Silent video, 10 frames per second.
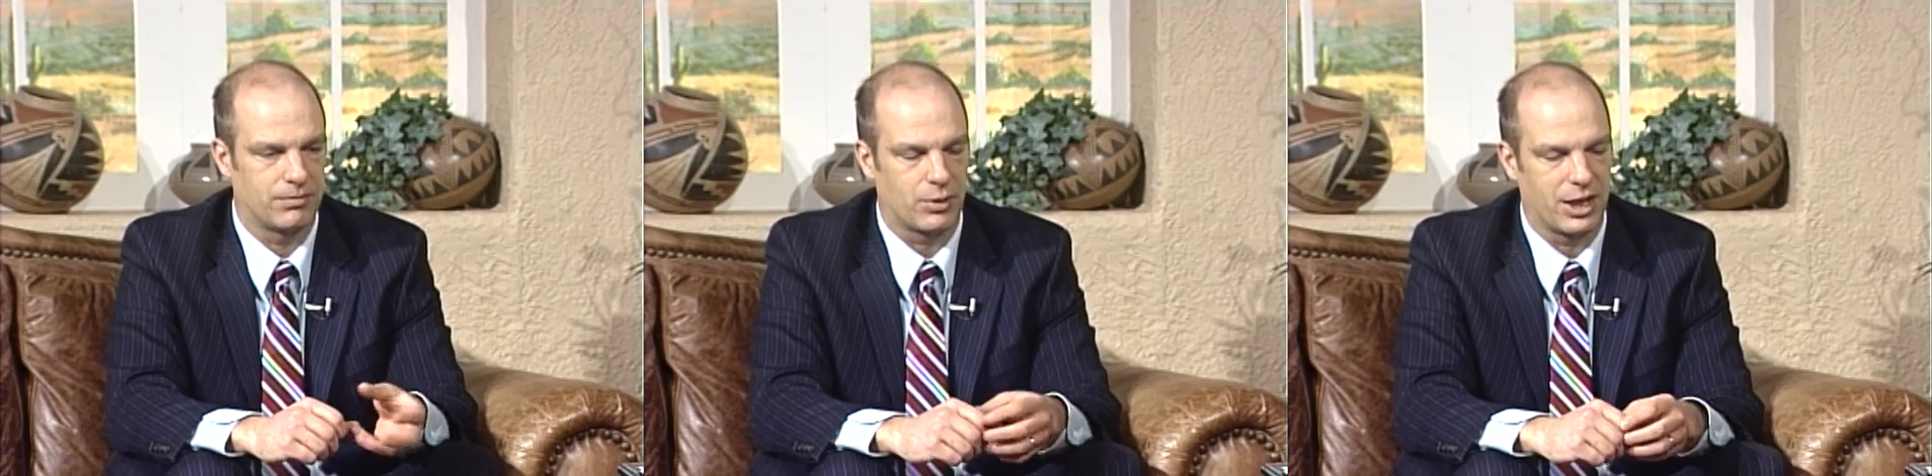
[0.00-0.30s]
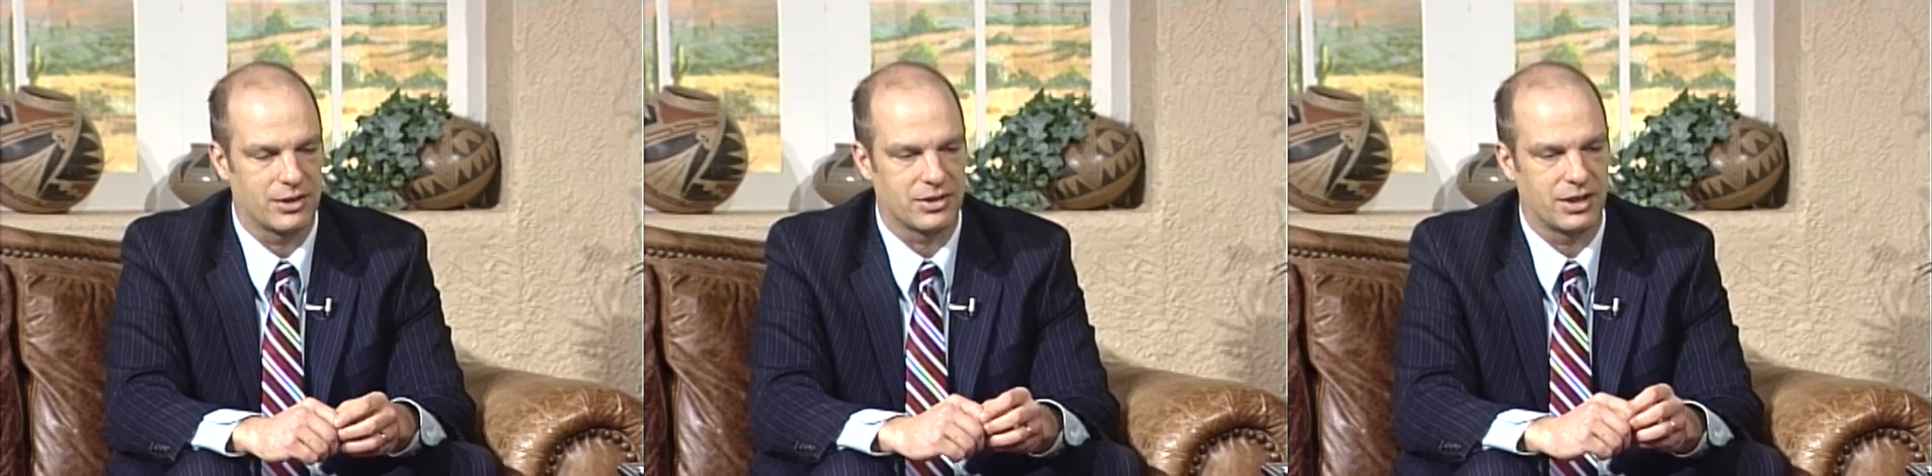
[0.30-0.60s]

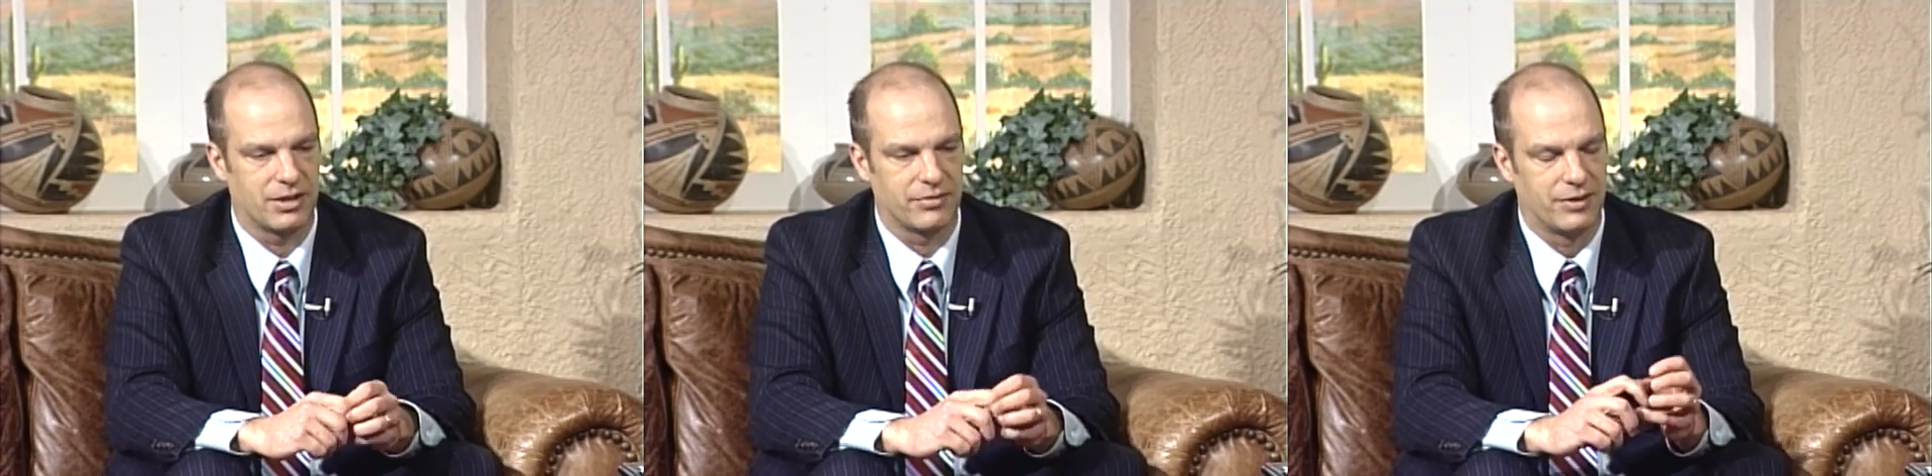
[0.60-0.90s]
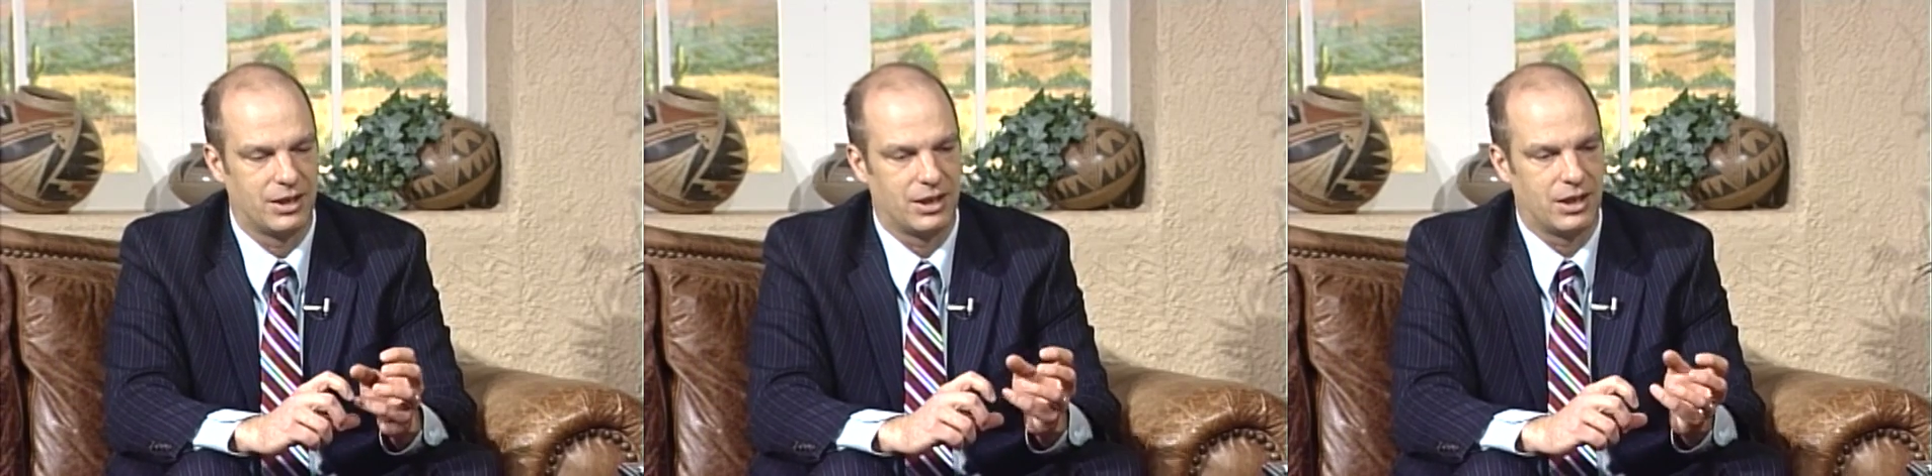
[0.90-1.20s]
price of
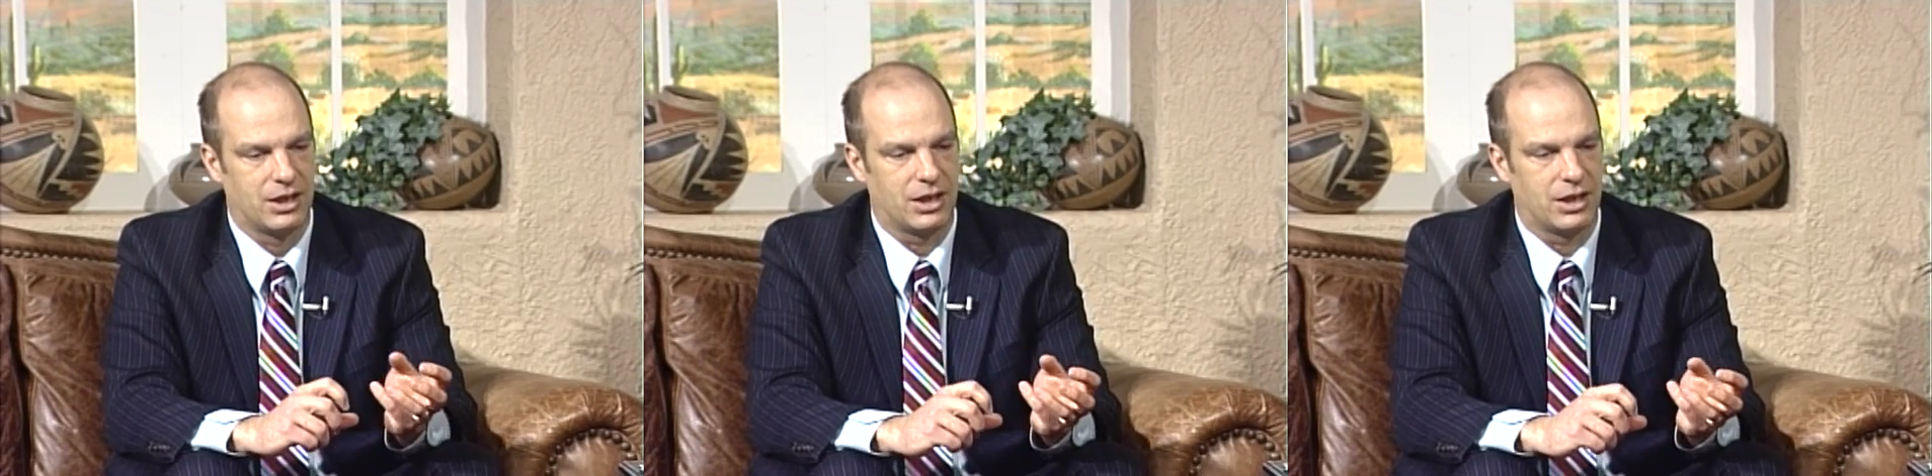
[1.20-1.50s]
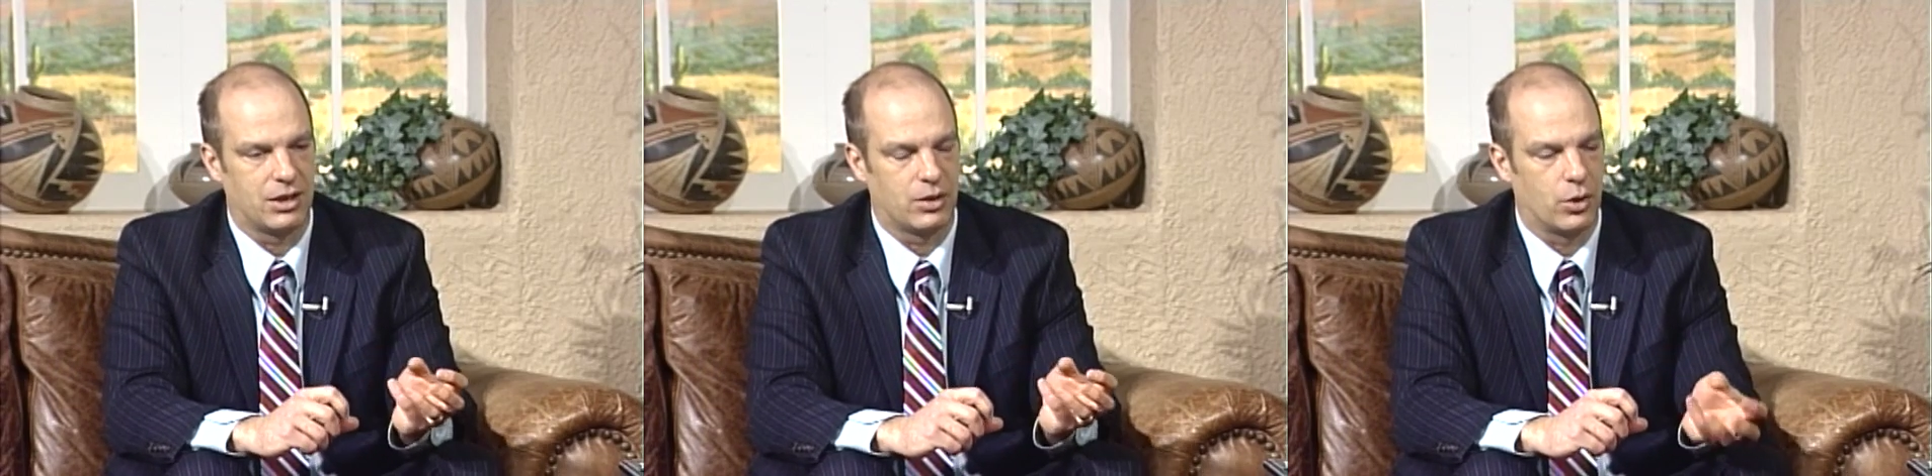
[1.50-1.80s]

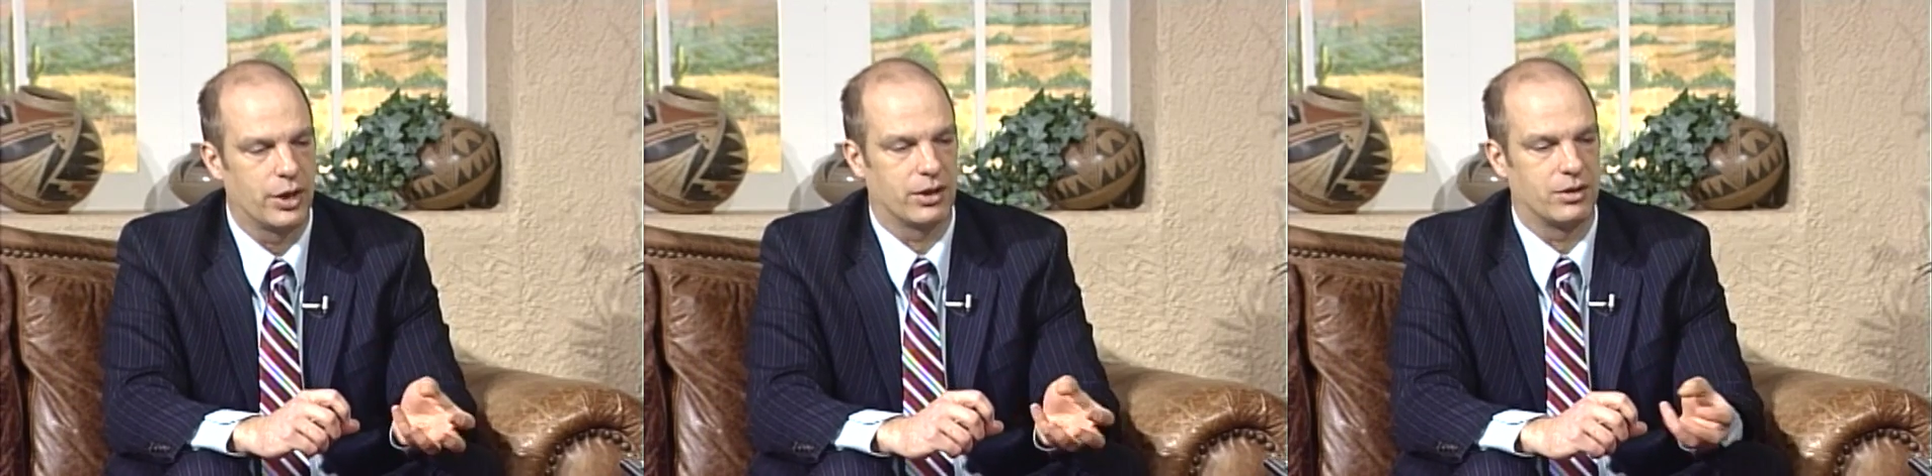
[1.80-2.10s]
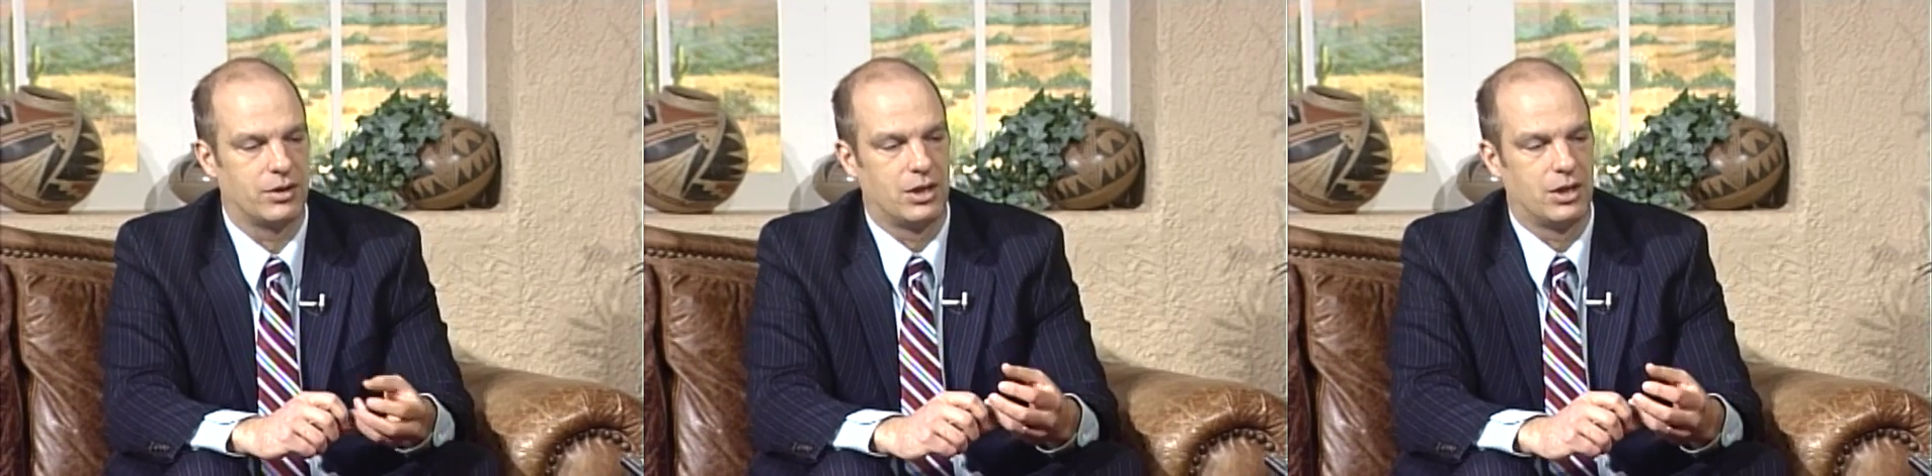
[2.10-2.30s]
oil.